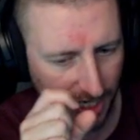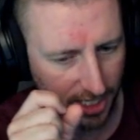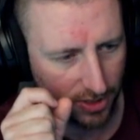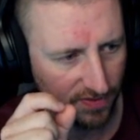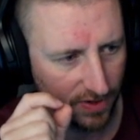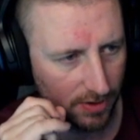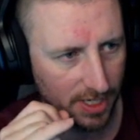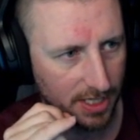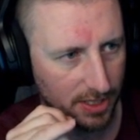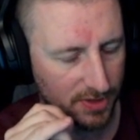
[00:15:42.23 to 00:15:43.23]
and
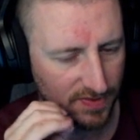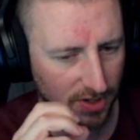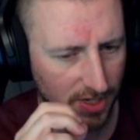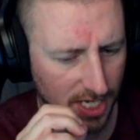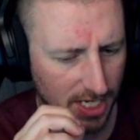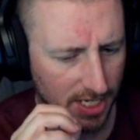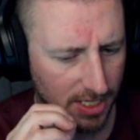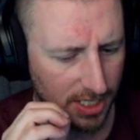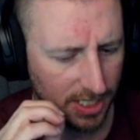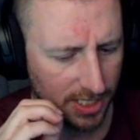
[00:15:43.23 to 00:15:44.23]
there's very
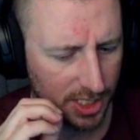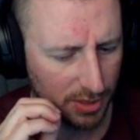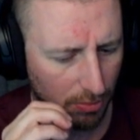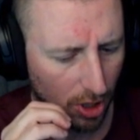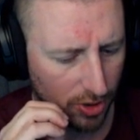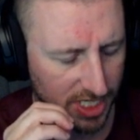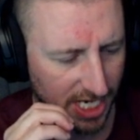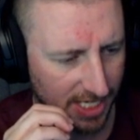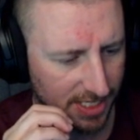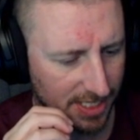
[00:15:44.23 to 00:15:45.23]
small
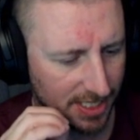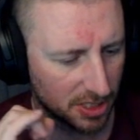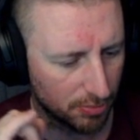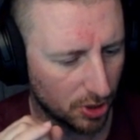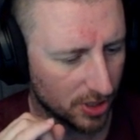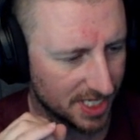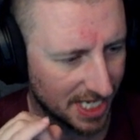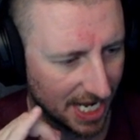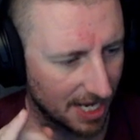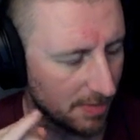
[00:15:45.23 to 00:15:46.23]
chances that the pause
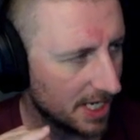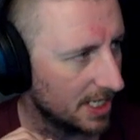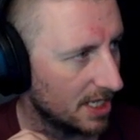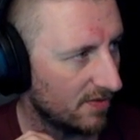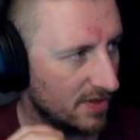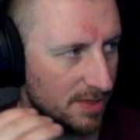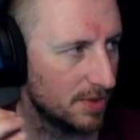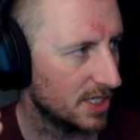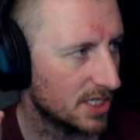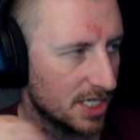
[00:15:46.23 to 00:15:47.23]
can make a difference,
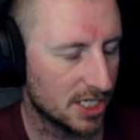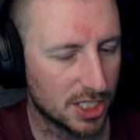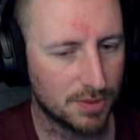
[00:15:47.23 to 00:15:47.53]
but it's such a